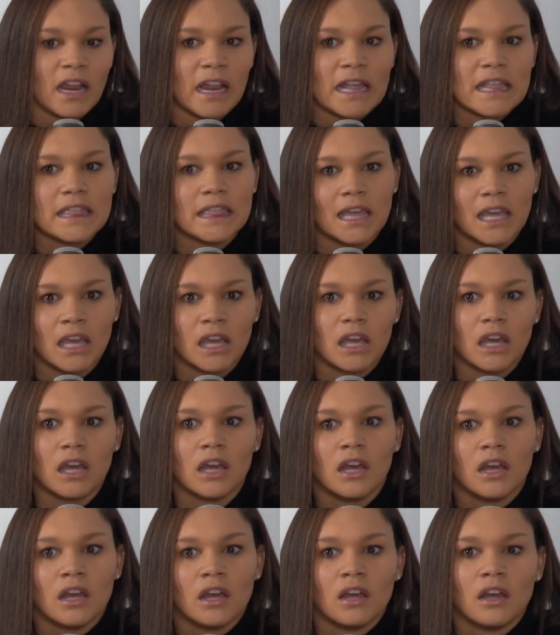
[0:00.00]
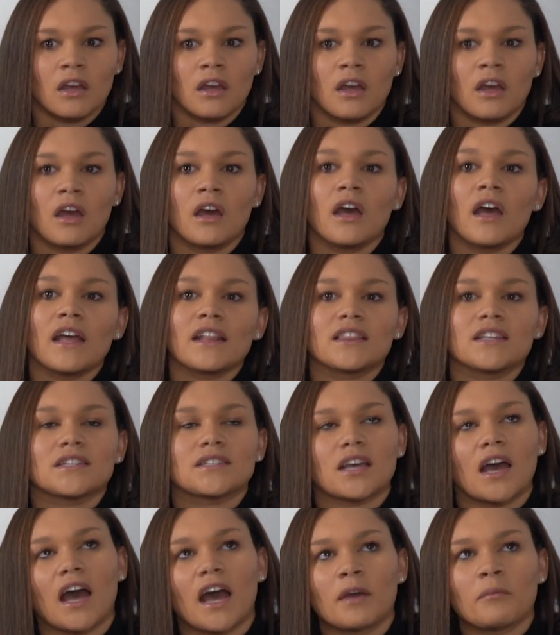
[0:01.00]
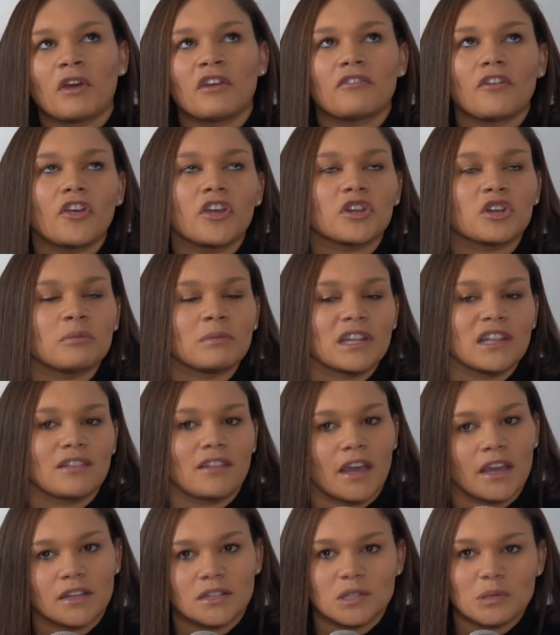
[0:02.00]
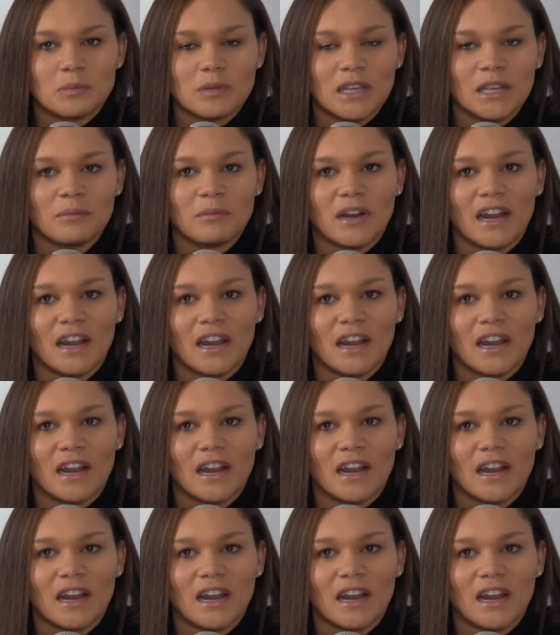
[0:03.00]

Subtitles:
And I think at the time I felt like nobody liked me,